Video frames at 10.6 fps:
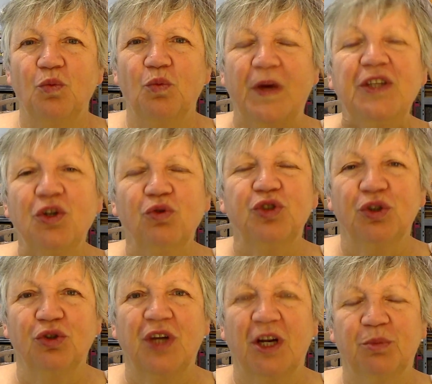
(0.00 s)
When you go to
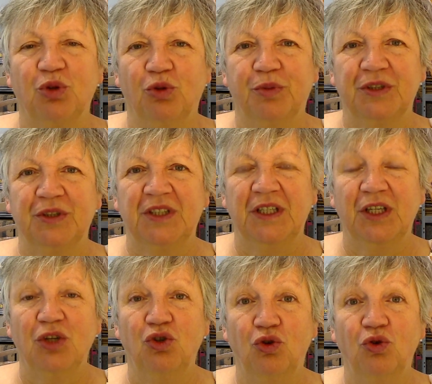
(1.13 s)
look at a property,
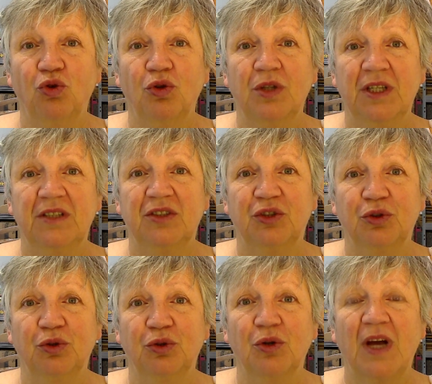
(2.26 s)
you need
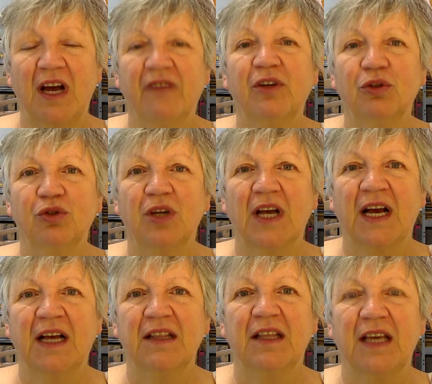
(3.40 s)
to have a look
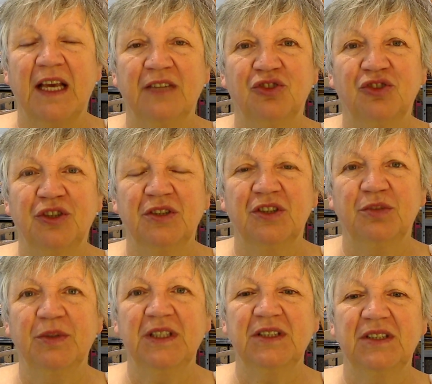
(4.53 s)
at the
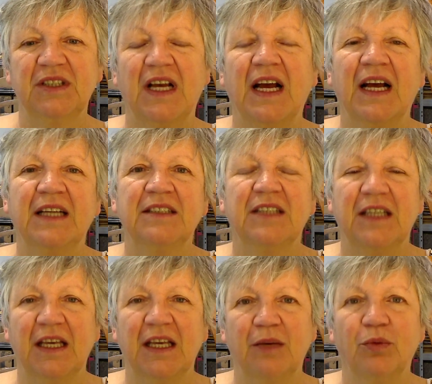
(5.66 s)
entranceways and
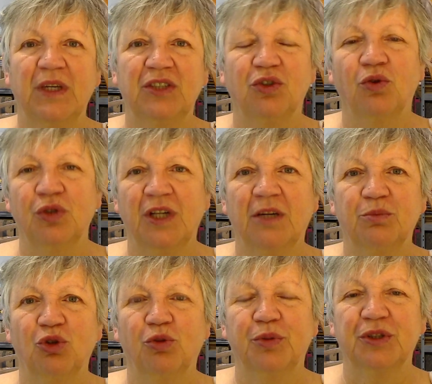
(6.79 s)
gateways on that
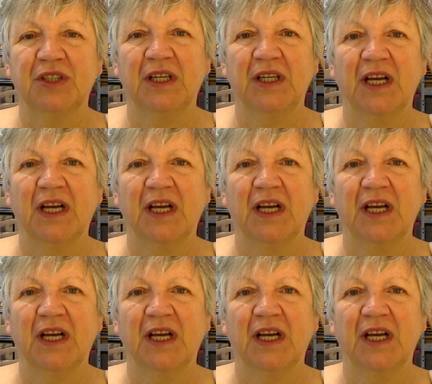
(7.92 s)
property.